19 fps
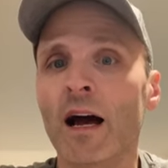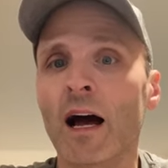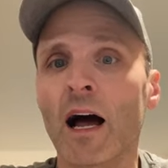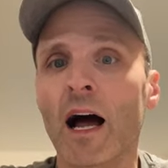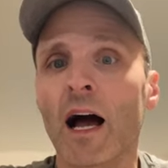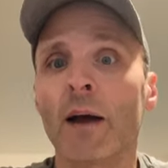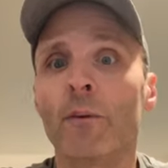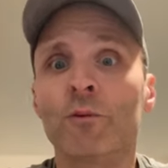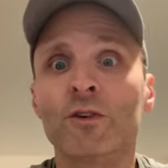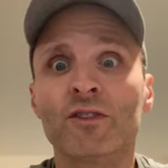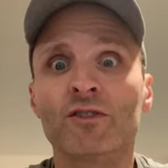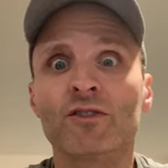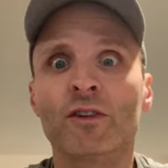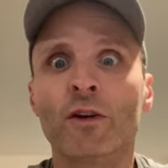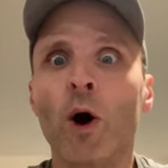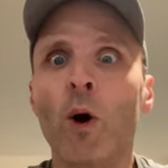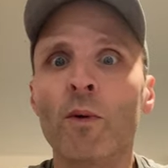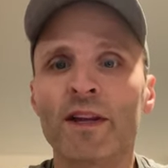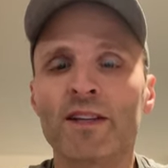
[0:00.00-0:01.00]
I was
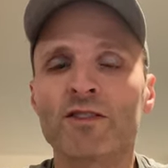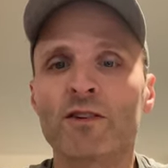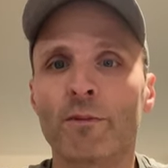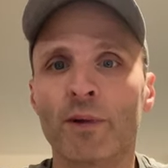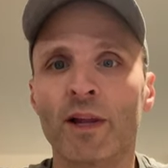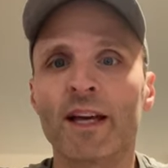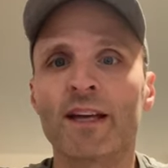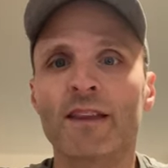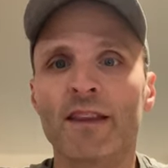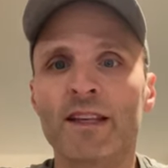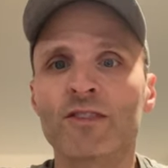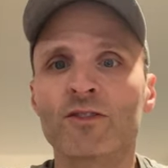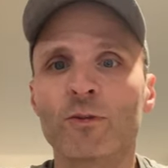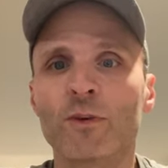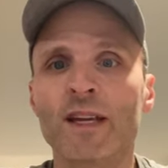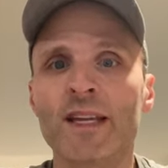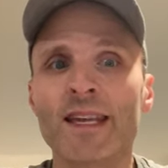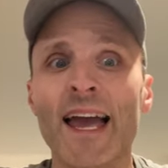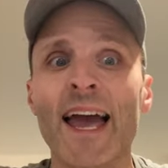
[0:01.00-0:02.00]
going to play this
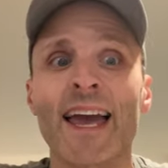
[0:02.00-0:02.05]
week,